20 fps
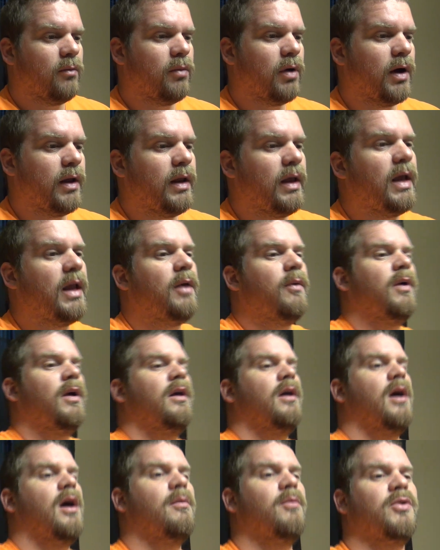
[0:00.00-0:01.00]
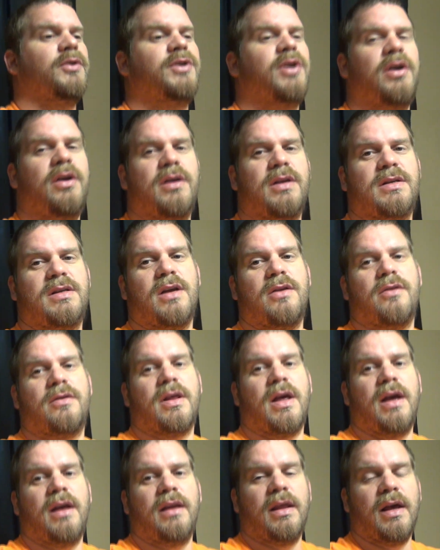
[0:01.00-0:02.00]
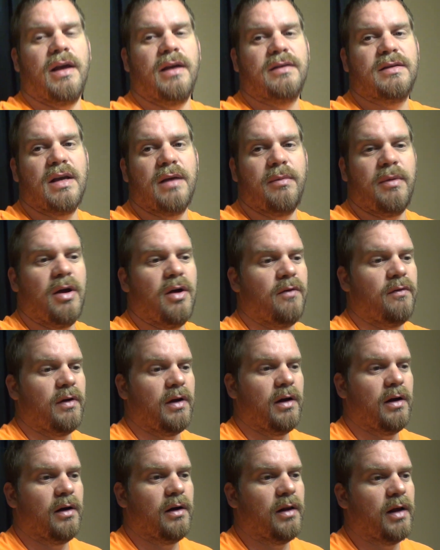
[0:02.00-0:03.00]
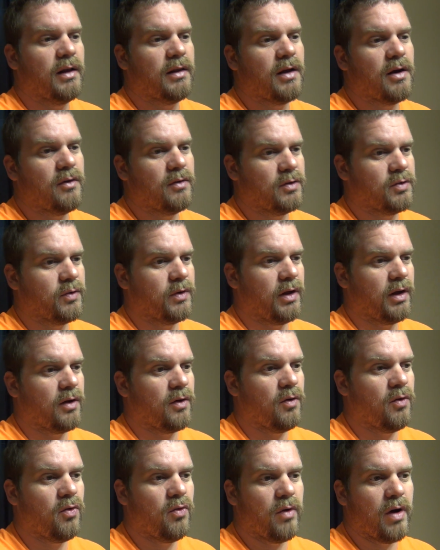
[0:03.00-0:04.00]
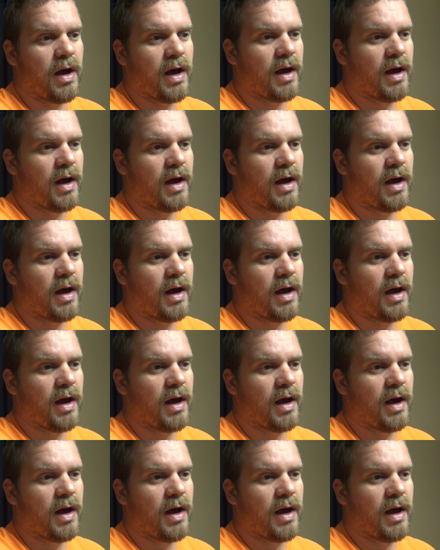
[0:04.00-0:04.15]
But anyway, I'm going to show you this other thing they sent me over here that I thought was really cool.